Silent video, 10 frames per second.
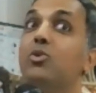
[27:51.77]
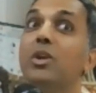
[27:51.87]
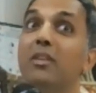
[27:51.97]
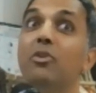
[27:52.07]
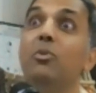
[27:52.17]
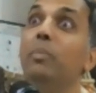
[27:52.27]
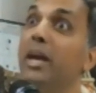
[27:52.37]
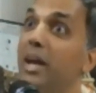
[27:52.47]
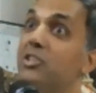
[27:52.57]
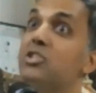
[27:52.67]
But today we will
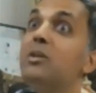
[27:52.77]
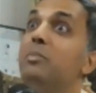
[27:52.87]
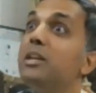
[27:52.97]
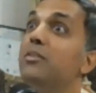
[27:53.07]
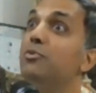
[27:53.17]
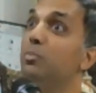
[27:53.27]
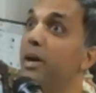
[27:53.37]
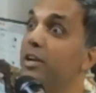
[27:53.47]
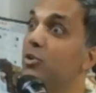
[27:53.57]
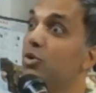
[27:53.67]
pay extra money to
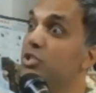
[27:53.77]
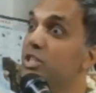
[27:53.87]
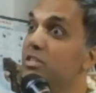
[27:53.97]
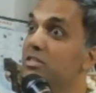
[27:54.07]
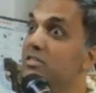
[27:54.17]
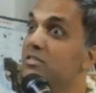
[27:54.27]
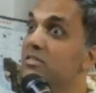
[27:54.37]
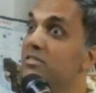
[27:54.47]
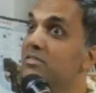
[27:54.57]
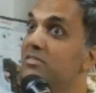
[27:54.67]
buy torn jeans.